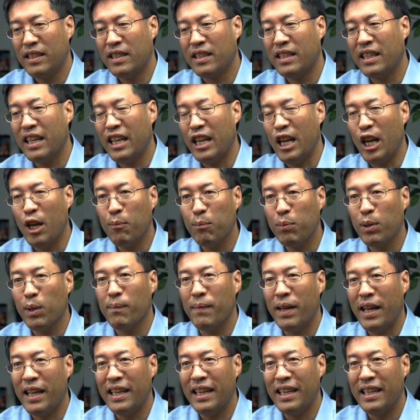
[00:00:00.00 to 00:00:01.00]
get
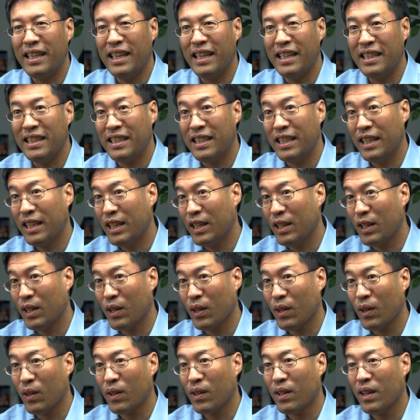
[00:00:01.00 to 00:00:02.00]
implemented
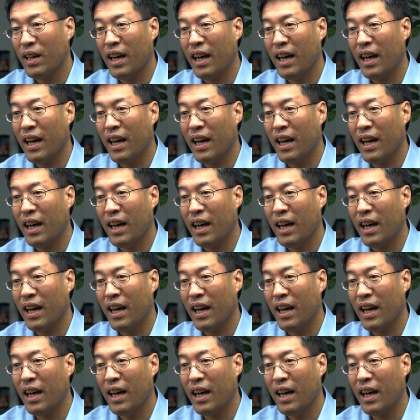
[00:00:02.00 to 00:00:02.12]
until